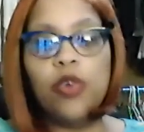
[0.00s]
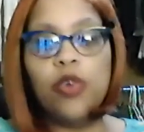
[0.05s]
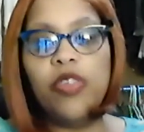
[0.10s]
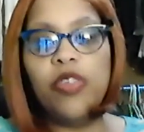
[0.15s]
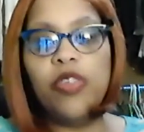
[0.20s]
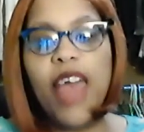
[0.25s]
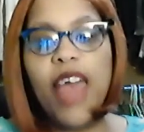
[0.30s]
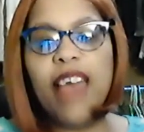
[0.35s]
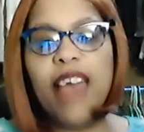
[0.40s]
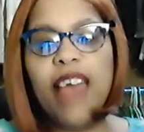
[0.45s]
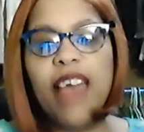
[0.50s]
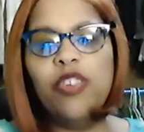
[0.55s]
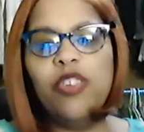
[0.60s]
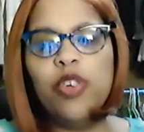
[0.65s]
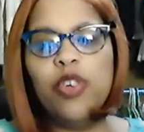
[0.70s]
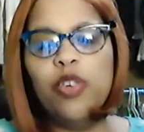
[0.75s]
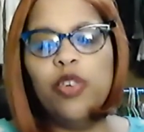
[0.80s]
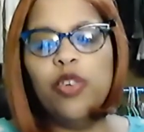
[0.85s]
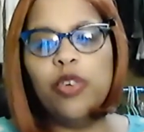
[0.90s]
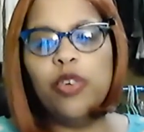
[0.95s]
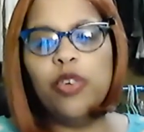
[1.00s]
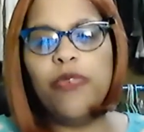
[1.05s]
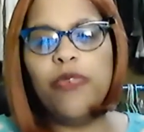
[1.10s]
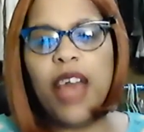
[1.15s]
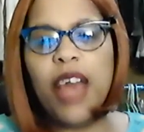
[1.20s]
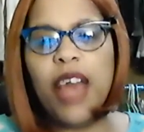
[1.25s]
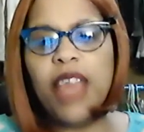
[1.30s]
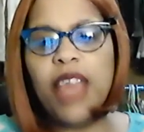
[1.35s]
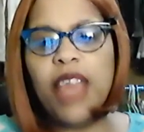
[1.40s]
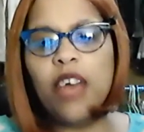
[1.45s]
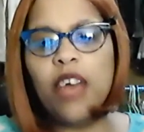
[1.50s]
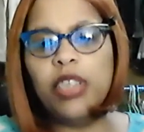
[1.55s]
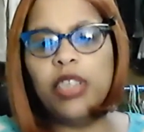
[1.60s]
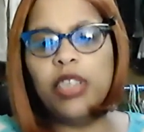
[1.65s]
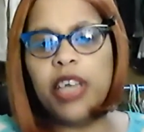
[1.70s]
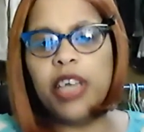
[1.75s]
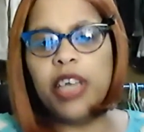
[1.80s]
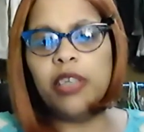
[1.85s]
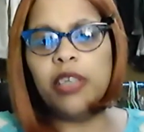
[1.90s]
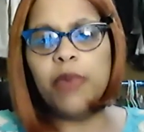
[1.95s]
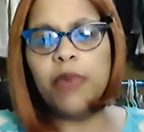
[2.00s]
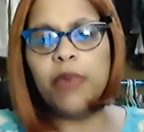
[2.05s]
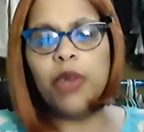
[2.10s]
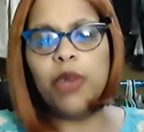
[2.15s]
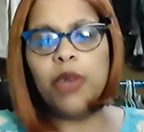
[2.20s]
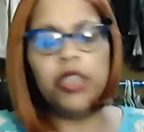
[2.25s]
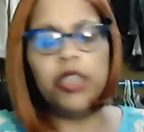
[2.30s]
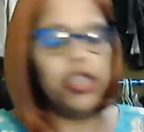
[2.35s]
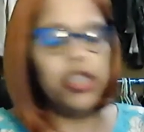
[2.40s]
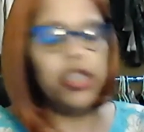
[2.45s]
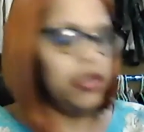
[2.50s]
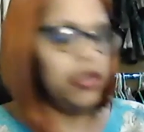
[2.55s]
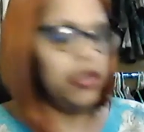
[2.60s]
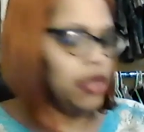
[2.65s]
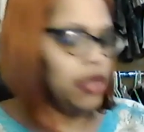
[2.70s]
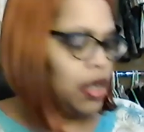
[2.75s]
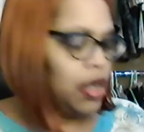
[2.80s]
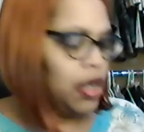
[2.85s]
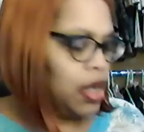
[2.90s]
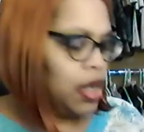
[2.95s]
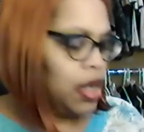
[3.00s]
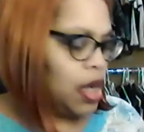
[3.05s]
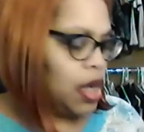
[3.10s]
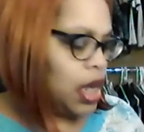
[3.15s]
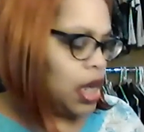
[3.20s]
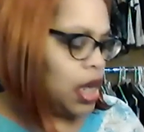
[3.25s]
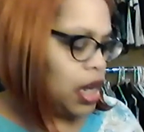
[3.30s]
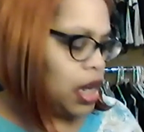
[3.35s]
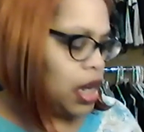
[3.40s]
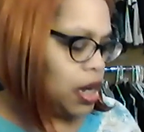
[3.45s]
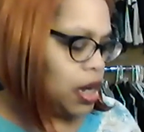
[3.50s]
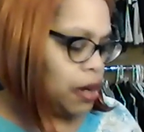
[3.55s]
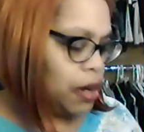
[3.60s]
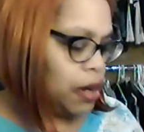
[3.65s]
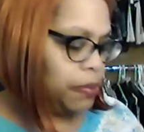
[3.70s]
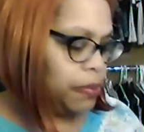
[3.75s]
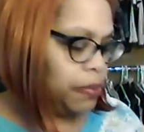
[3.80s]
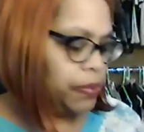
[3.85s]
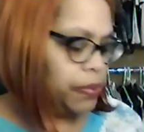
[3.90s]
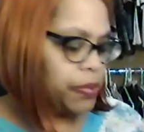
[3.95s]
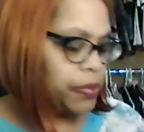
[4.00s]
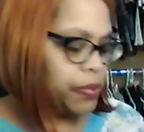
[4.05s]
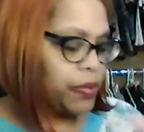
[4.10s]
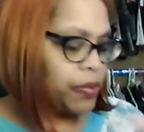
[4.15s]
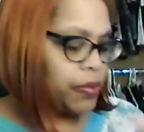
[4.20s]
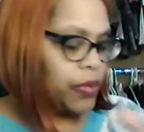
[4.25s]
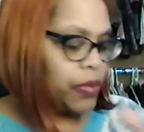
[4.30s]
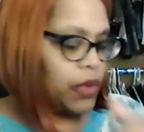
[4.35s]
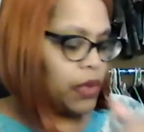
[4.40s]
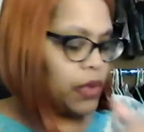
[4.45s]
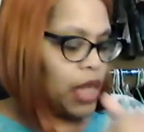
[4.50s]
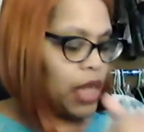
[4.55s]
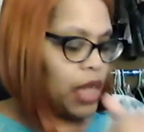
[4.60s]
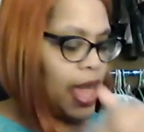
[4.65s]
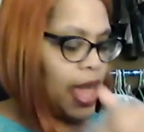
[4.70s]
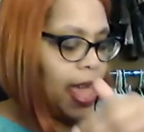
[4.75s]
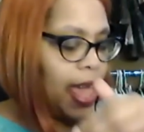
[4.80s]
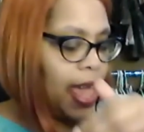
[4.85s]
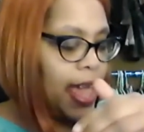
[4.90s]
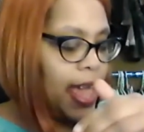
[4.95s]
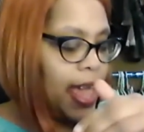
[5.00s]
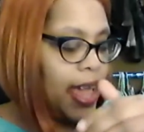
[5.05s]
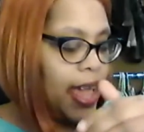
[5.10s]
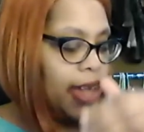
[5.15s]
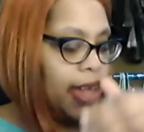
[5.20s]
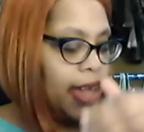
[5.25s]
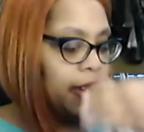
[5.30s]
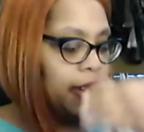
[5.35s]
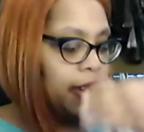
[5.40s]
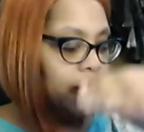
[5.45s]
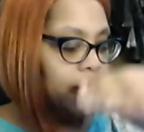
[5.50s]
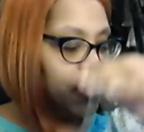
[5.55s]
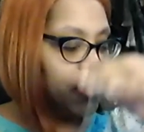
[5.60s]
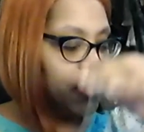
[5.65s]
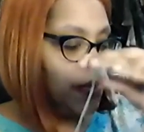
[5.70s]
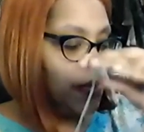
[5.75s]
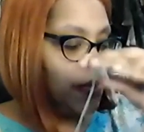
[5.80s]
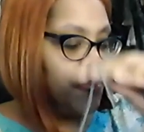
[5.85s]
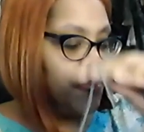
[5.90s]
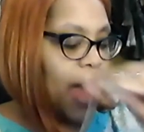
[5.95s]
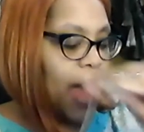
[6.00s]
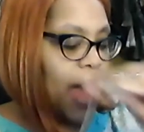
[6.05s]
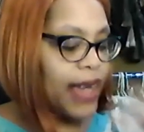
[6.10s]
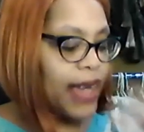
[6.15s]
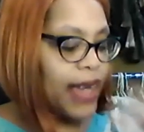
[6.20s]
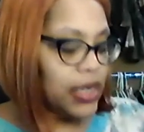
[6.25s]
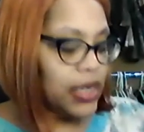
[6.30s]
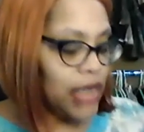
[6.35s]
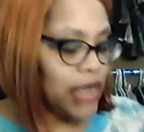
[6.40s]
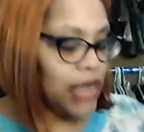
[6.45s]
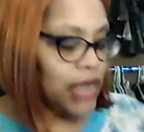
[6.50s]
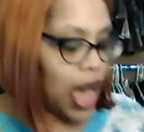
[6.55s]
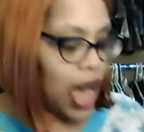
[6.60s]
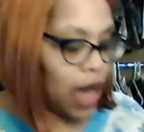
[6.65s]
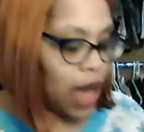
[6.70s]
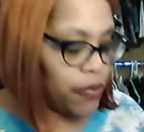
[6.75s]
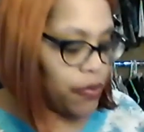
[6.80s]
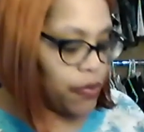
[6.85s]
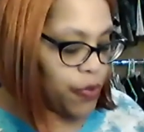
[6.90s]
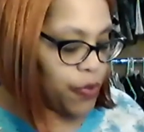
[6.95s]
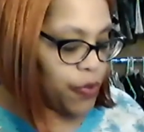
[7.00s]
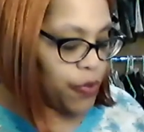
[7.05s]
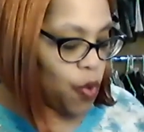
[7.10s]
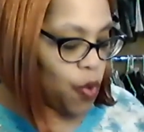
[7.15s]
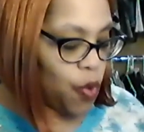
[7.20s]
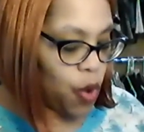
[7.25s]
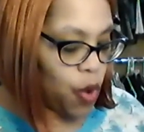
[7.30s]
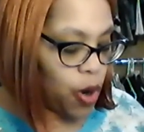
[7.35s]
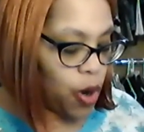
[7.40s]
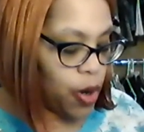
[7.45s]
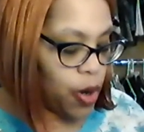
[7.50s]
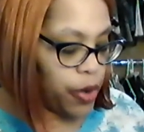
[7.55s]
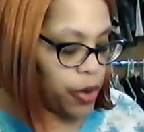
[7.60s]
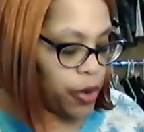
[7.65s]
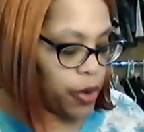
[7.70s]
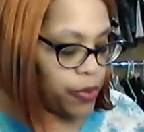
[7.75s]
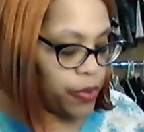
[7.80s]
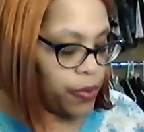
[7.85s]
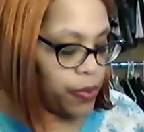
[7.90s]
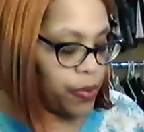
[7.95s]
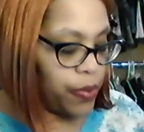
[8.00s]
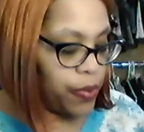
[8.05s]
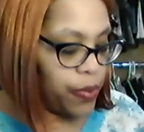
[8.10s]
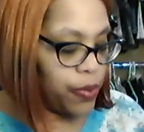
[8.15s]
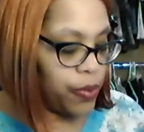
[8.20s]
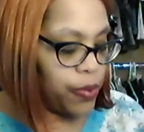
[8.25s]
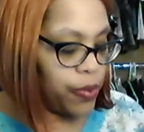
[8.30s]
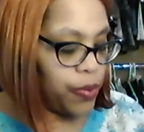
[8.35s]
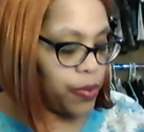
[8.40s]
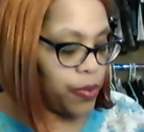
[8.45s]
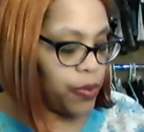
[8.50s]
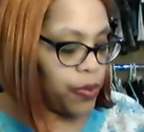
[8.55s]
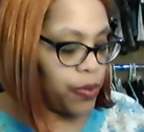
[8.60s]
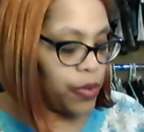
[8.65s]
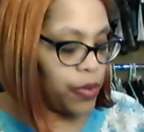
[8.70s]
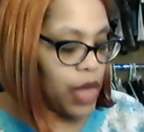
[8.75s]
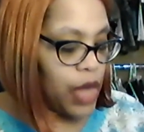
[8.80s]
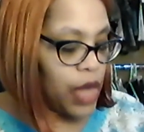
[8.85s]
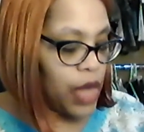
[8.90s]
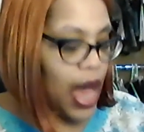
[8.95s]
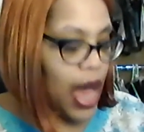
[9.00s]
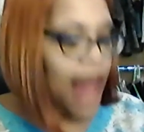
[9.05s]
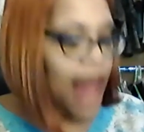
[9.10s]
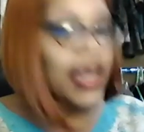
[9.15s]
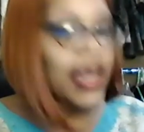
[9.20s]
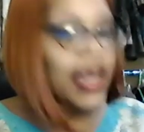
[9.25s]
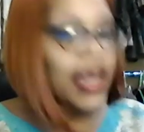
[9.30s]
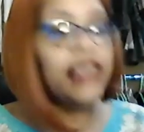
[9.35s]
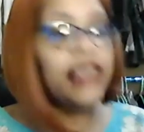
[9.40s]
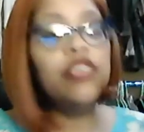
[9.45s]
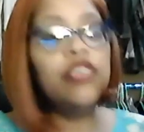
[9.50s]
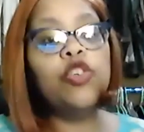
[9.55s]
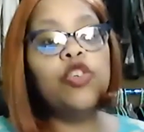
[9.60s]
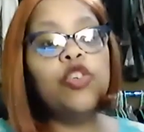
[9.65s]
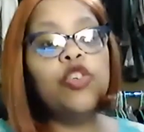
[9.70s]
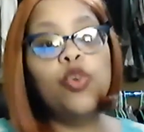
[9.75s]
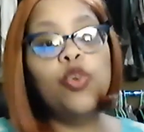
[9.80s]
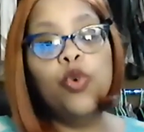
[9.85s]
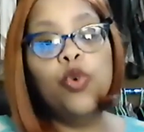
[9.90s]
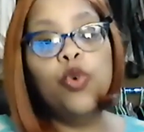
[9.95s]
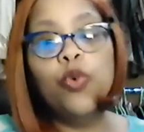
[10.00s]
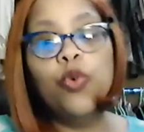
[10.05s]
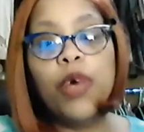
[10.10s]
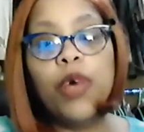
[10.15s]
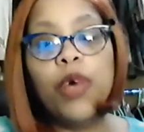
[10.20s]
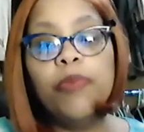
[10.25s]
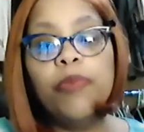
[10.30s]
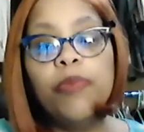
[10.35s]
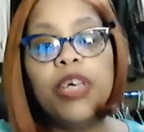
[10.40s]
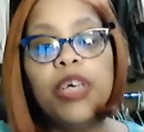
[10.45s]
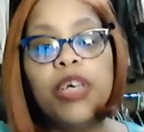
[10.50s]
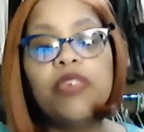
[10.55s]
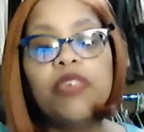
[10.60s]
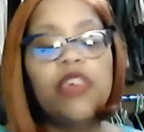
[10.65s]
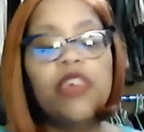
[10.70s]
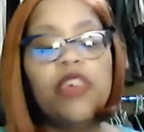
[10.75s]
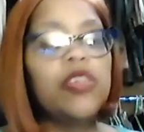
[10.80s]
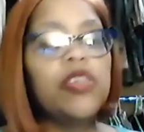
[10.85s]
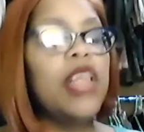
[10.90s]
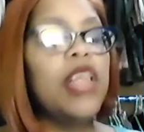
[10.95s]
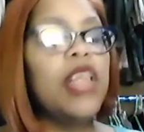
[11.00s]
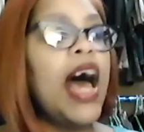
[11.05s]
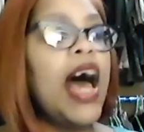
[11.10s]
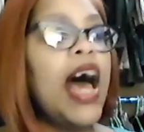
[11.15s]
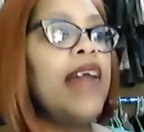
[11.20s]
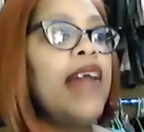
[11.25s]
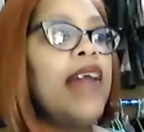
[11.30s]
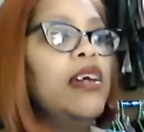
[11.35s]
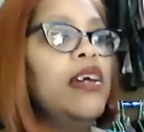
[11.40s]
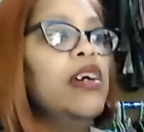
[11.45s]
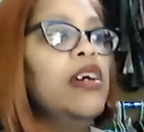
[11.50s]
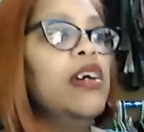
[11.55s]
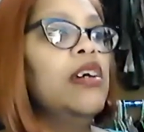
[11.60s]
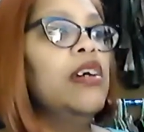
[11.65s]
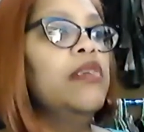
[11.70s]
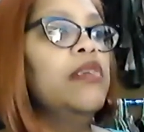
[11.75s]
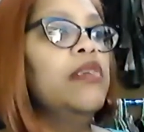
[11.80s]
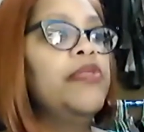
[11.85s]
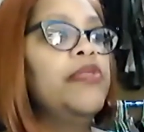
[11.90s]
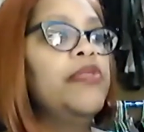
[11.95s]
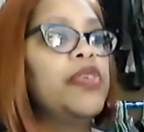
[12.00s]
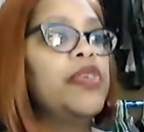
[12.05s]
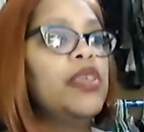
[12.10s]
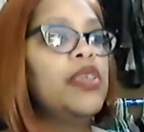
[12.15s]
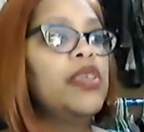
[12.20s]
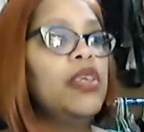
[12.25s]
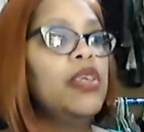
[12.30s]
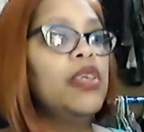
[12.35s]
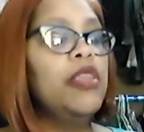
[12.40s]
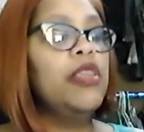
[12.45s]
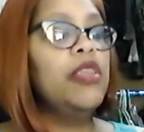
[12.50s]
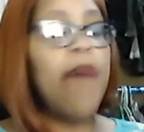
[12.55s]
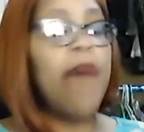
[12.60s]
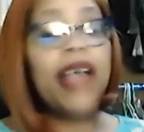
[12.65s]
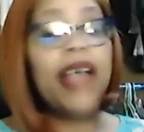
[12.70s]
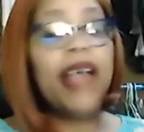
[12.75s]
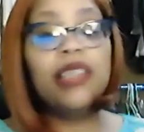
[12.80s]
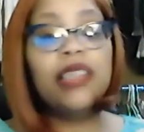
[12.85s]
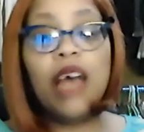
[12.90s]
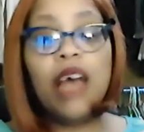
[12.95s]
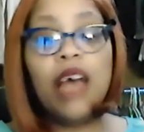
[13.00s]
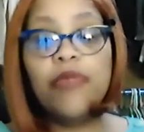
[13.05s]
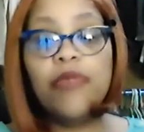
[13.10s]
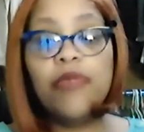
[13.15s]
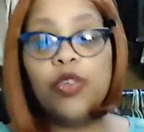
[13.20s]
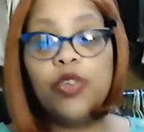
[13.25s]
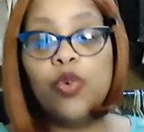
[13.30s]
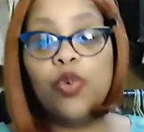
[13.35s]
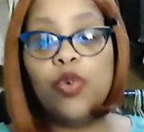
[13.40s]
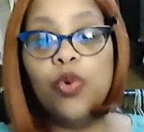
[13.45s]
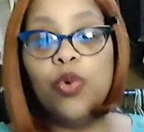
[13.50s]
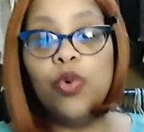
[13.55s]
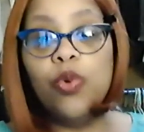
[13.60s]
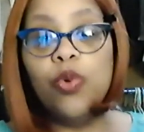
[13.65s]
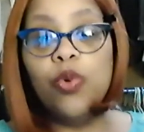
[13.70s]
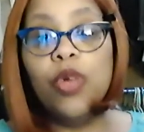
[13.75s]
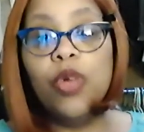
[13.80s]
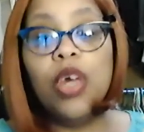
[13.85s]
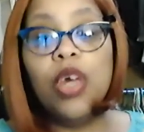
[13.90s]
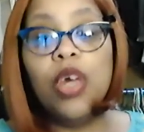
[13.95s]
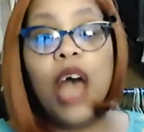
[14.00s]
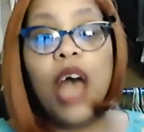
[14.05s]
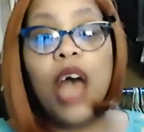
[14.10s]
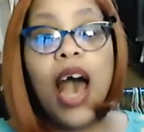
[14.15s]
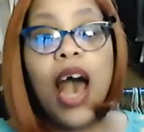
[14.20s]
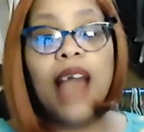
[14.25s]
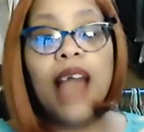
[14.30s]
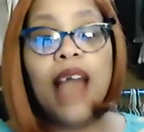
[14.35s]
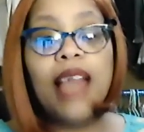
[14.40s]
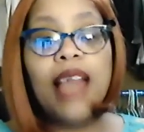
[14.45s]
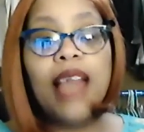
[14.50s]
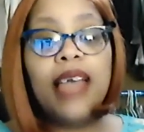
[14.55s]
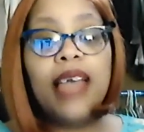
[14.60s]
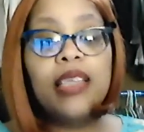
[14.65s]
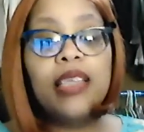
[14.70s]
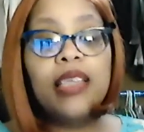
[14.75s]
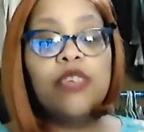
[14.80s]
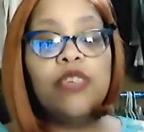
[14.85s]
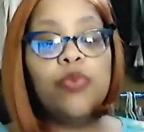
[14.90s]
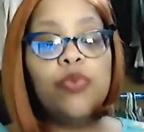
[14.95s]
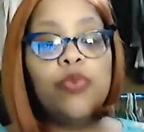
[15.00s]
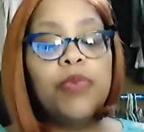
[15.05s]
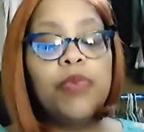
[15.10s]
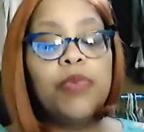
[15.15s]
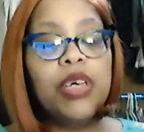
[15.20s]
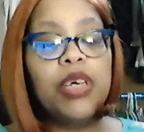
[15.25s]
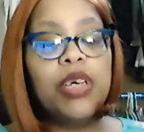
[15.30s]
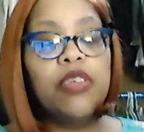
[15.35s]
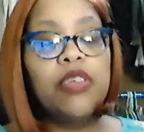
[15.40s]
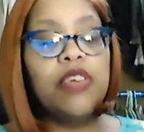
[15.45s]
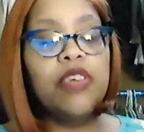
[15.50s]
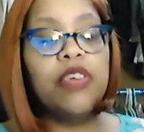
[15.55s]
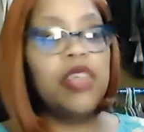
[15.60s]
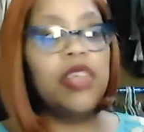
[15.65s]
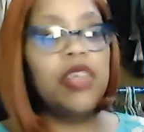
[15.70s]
of that, and you can usually find that on Daily Motion. And Back in Time for, I like the school one because there's a lot of the Back in Time for School. I like this one because there's